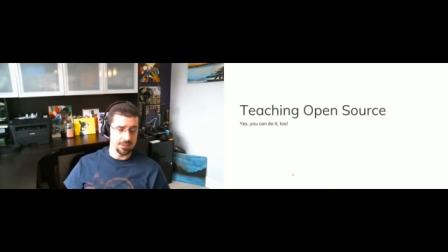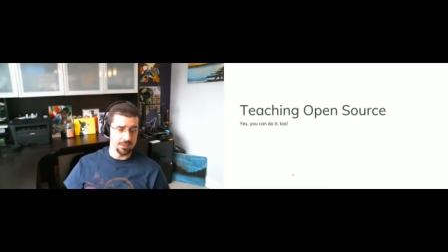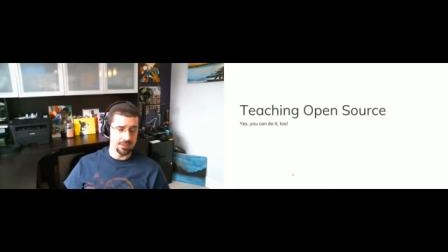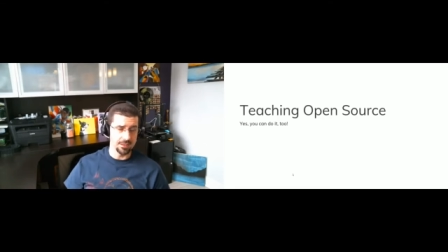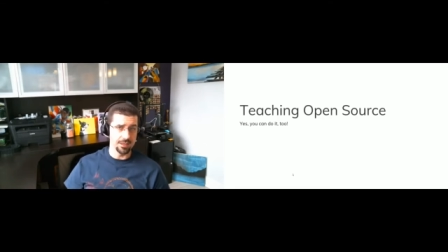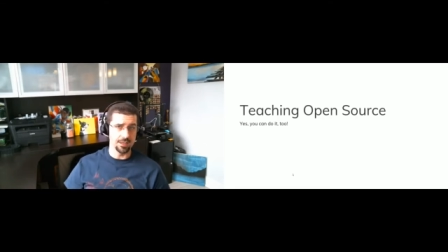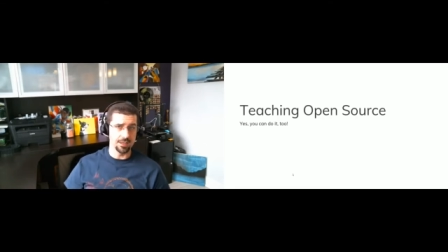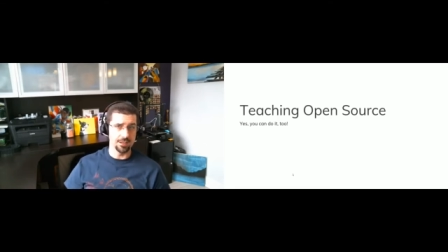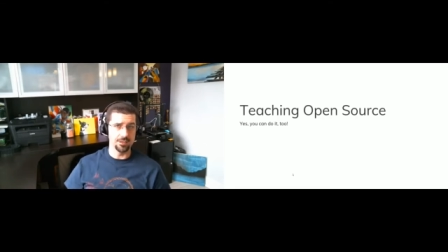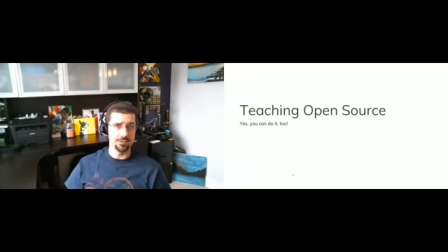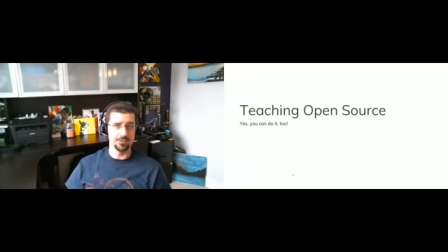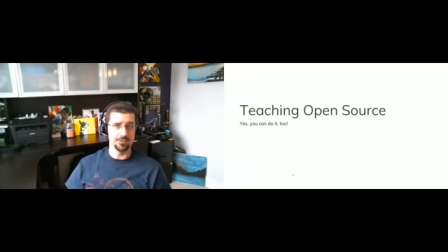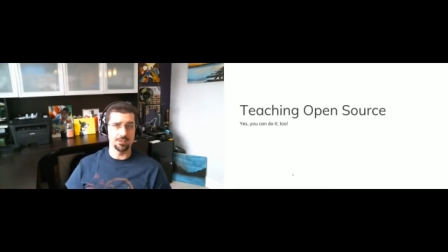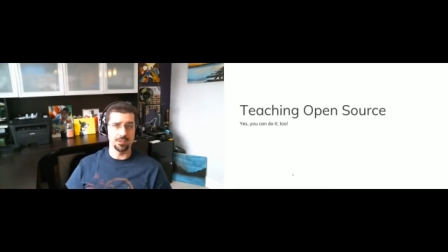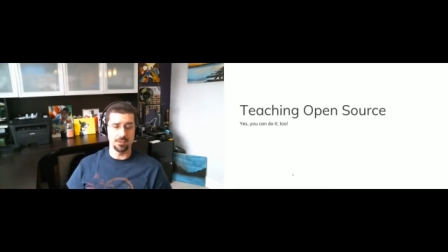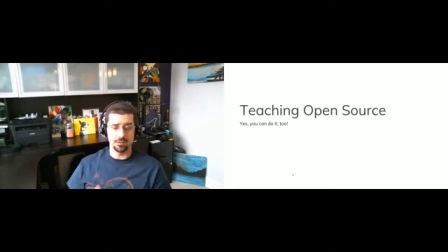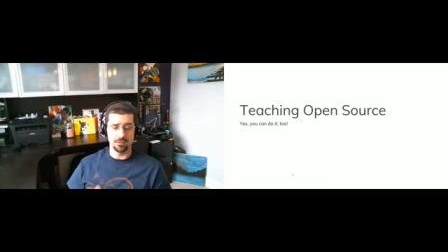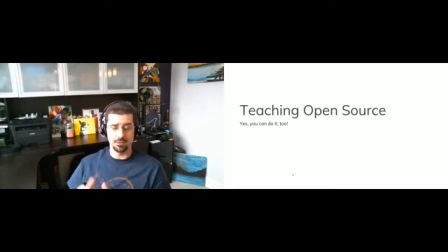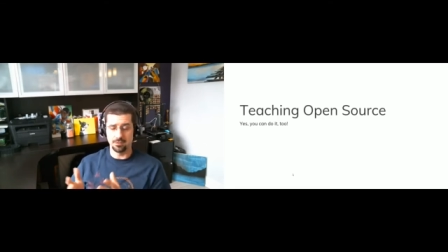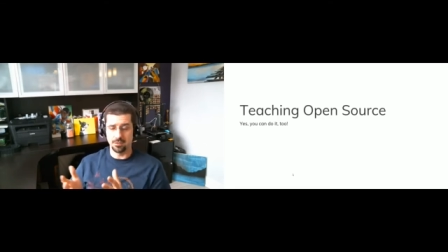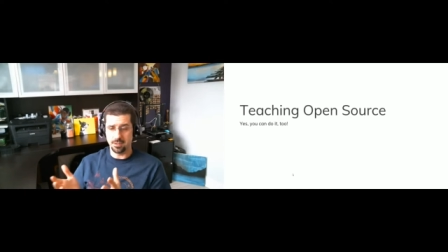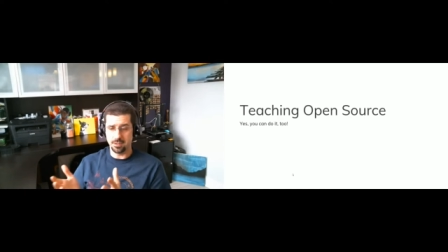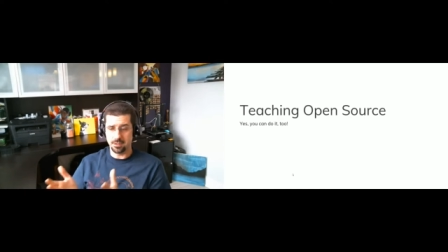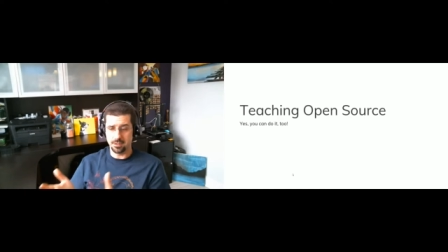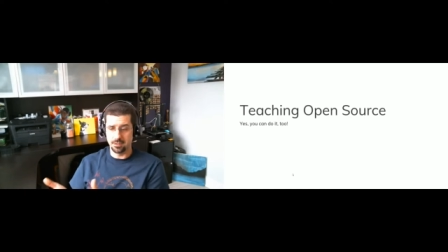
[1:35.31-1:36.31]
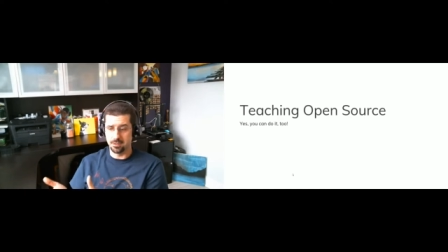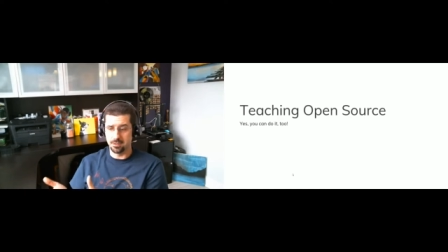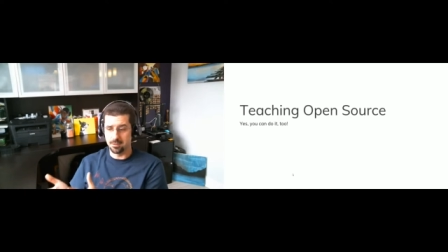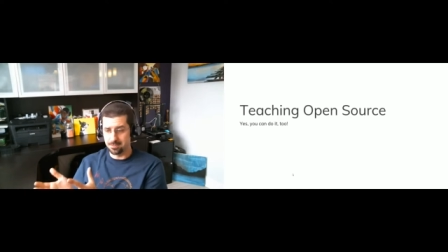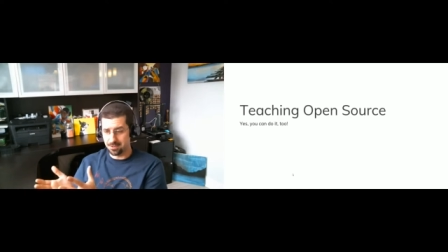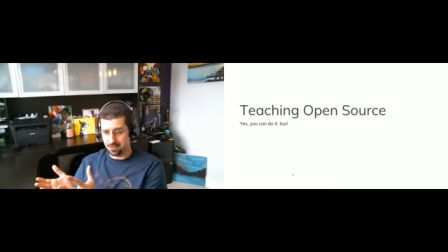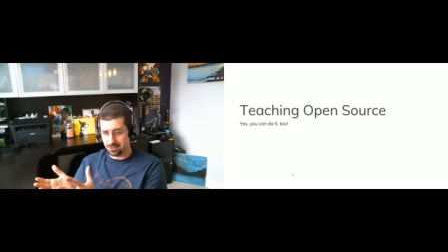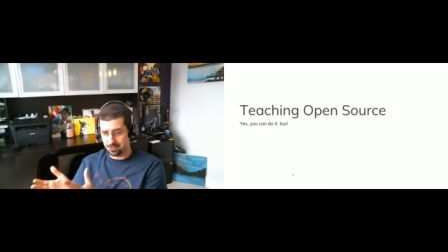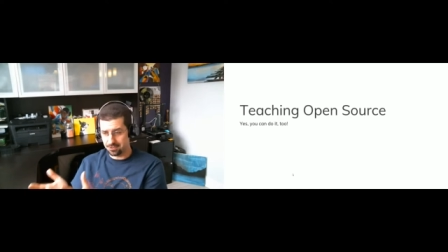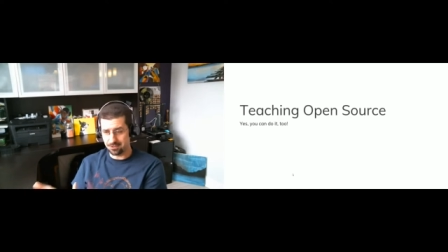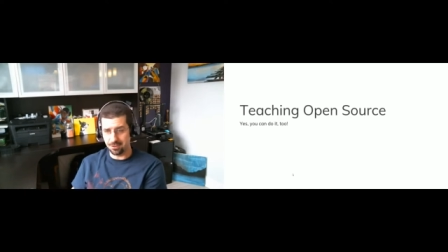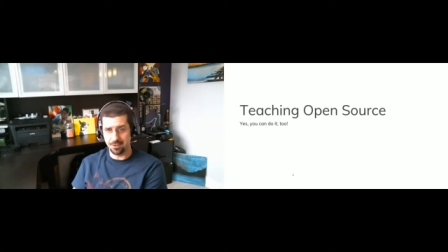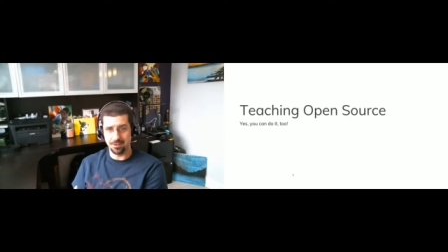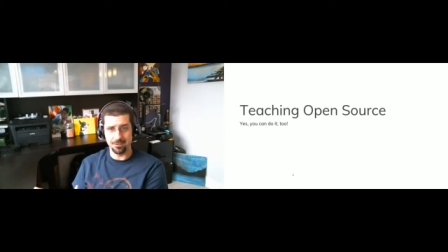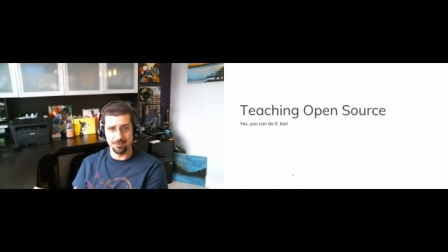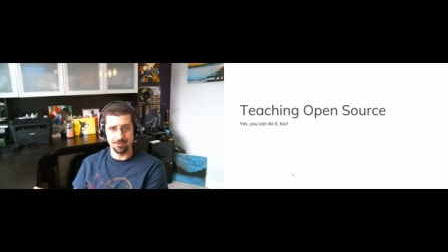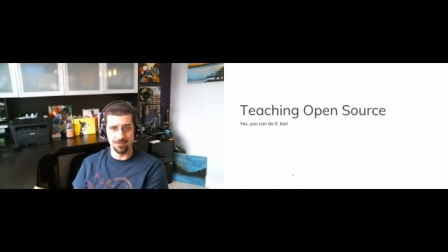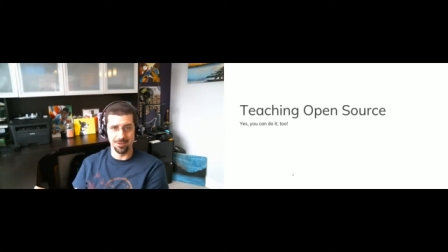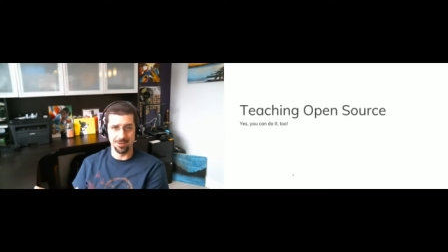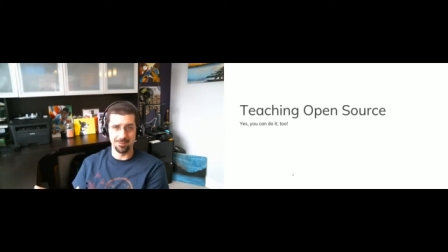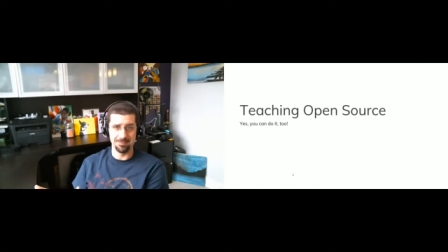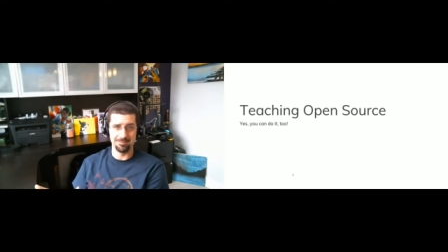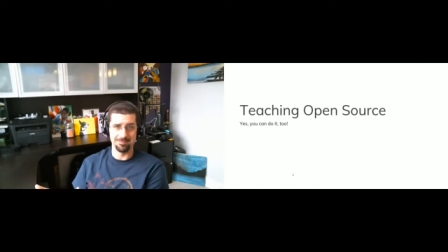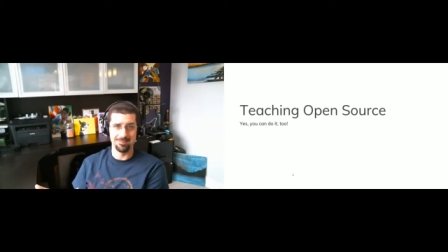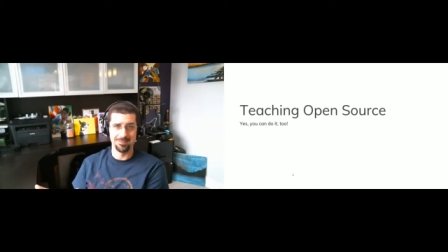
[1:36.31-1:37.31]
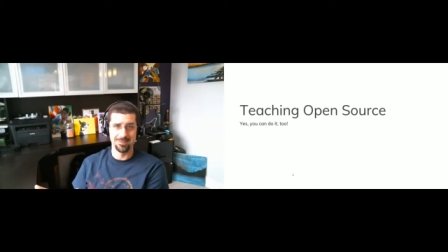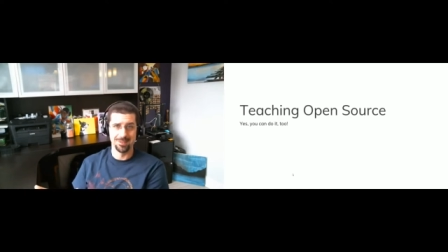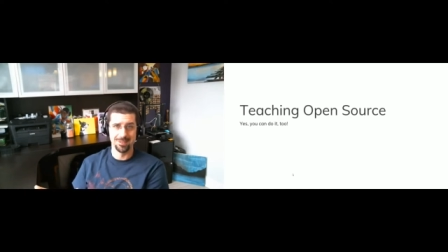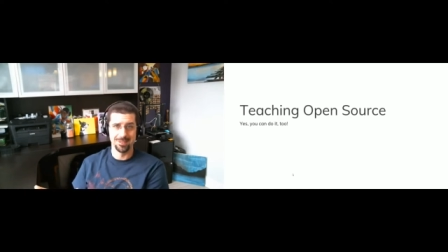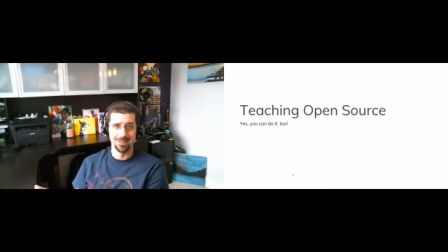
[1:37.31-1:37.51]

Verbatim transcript: and that is a curriculum to start from